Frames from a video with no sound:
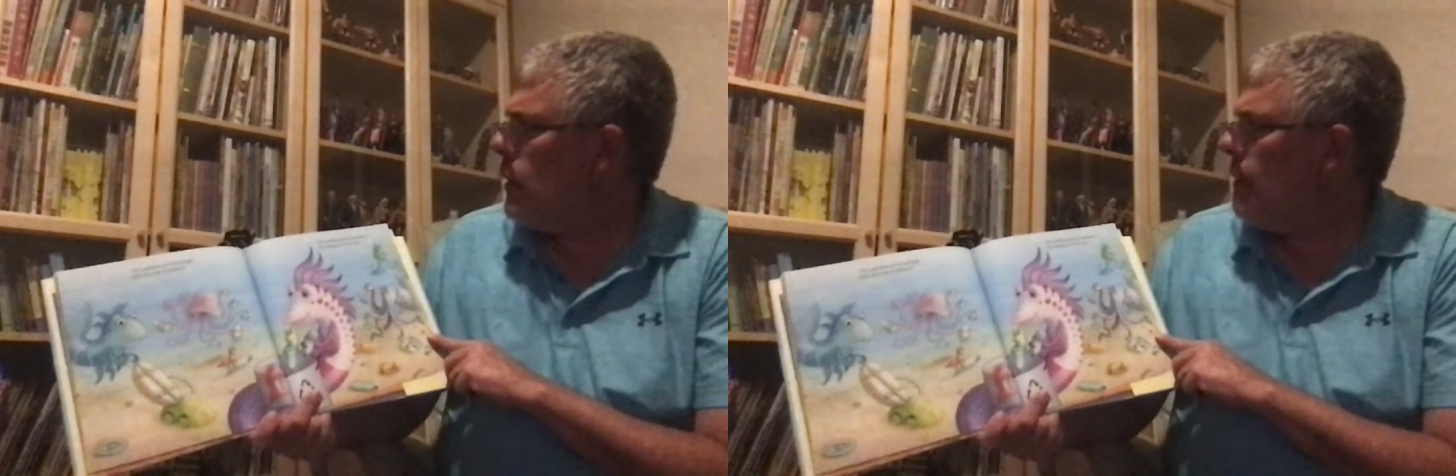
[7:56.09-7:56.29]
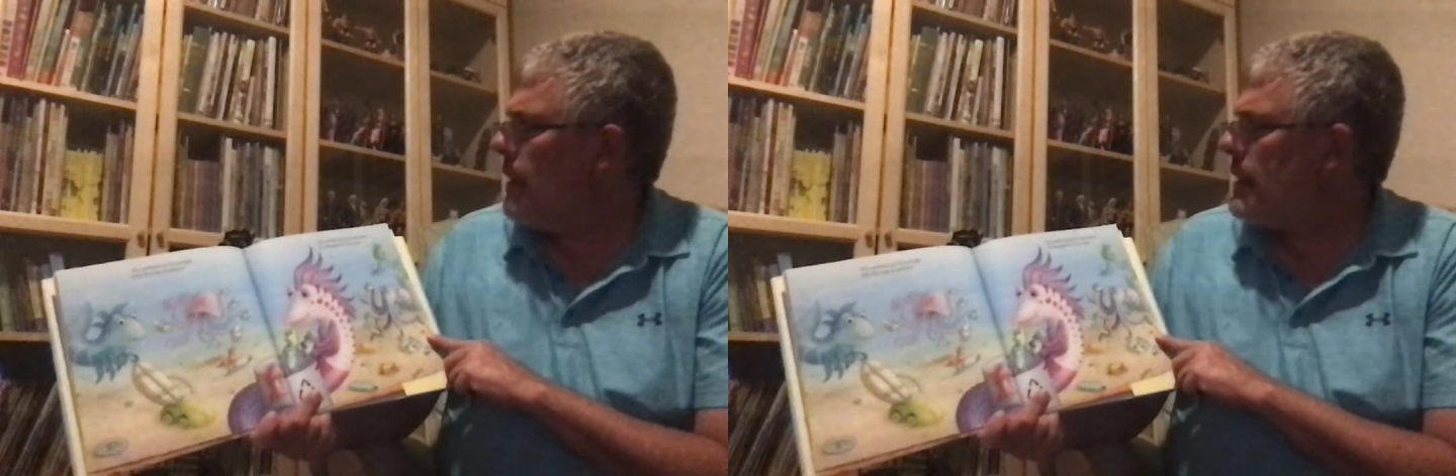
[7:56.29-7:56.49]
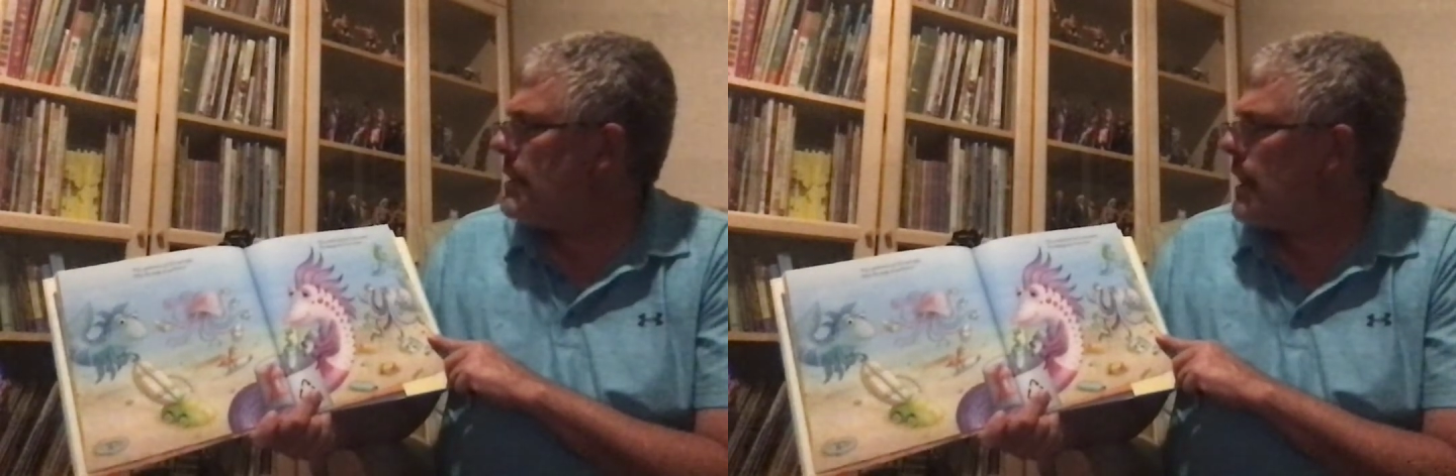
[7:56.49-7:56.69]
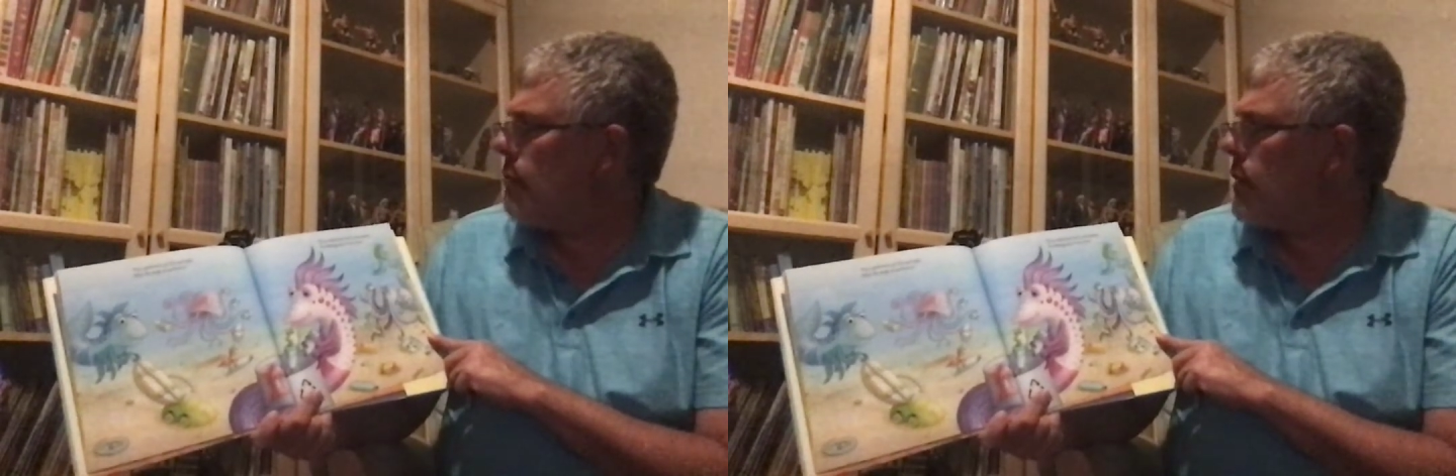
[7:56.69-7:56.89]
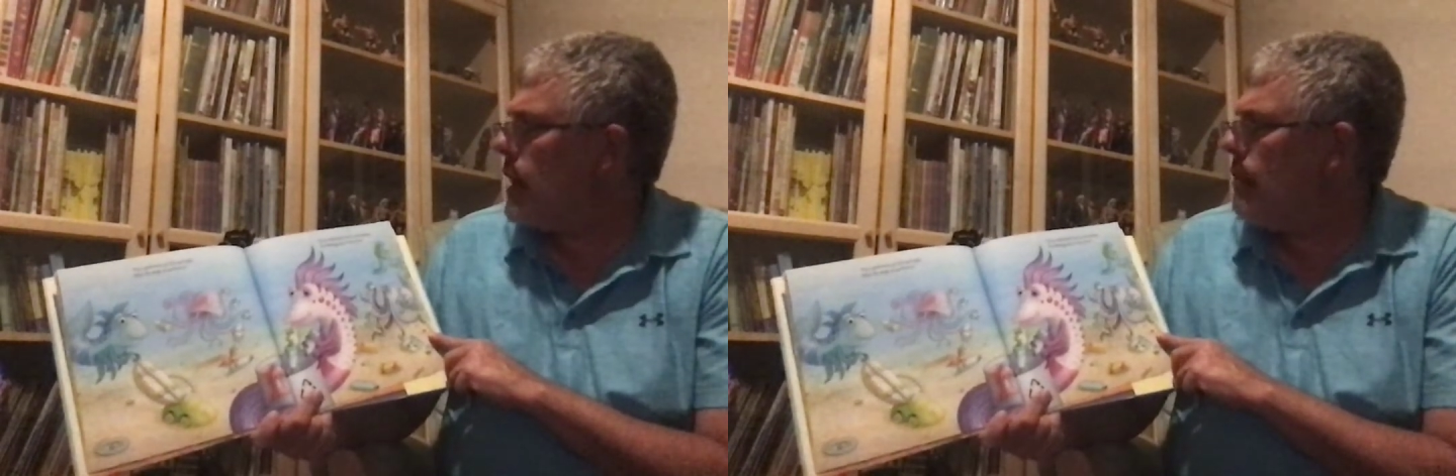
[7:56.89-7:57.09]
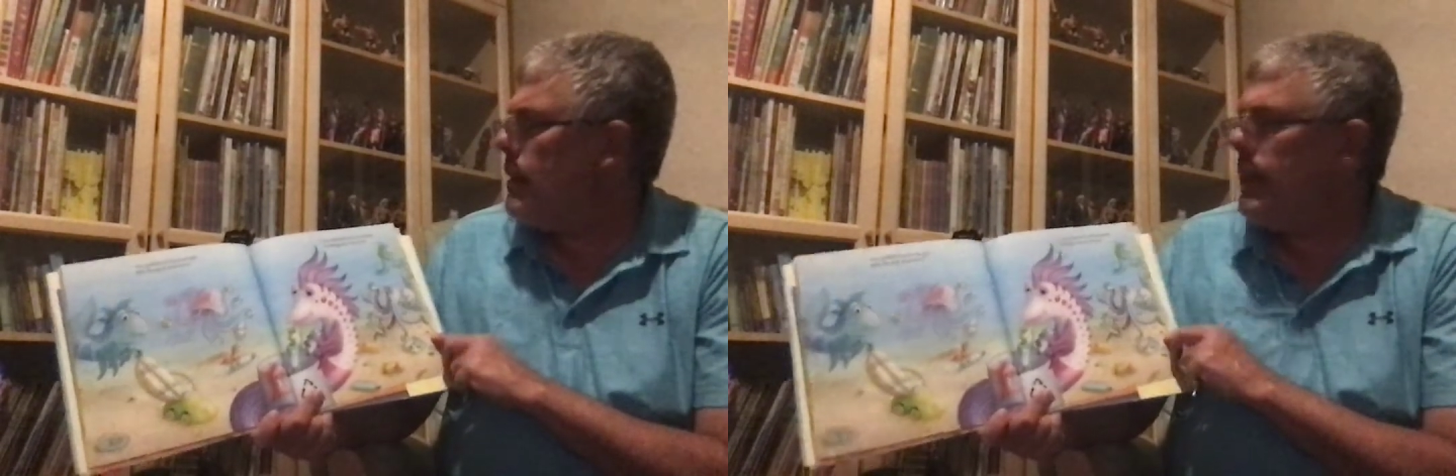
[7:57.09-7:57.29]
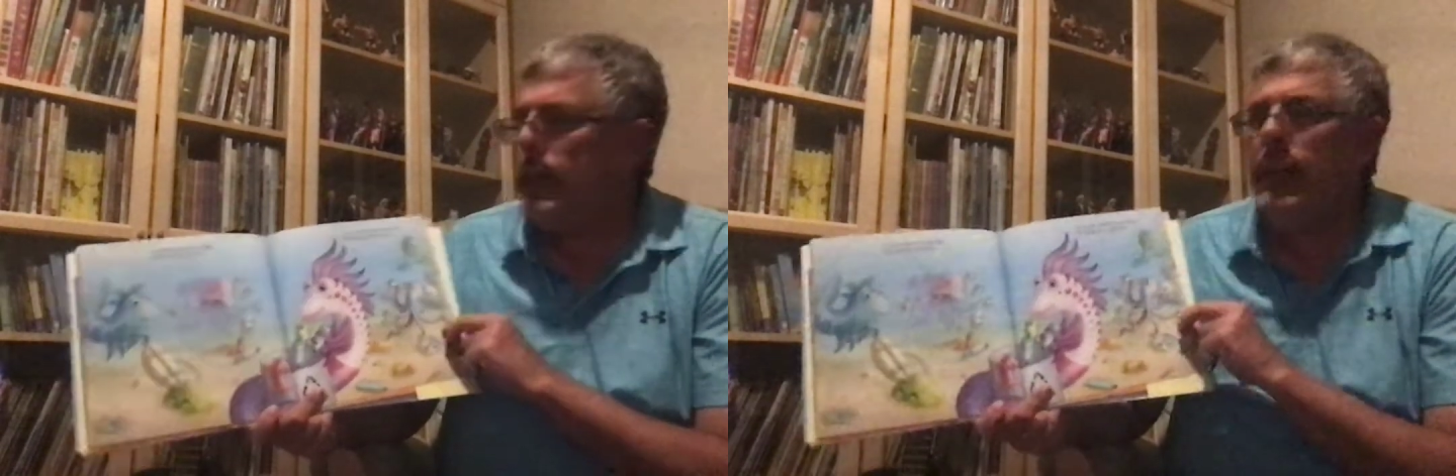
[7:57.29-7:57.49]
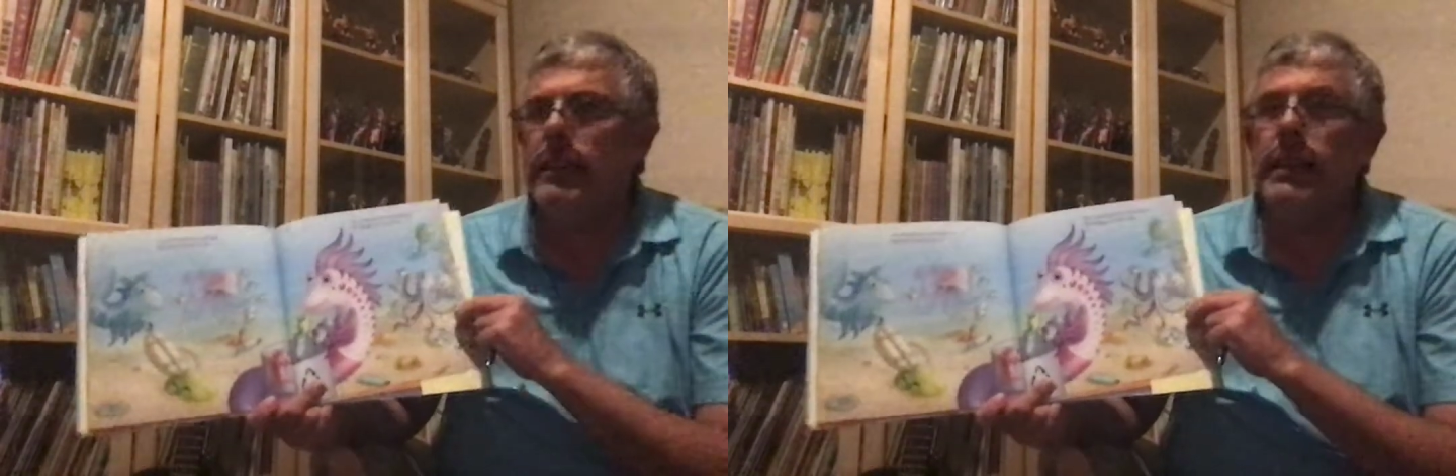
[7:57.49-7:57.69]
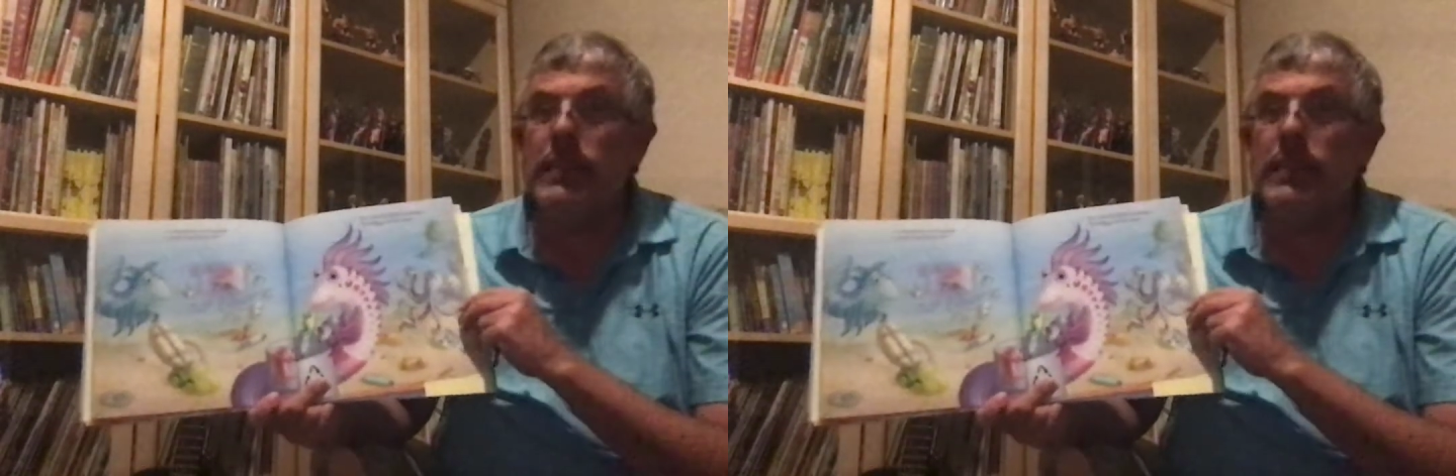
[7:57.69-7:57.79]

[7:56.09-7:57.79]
fix and remedy the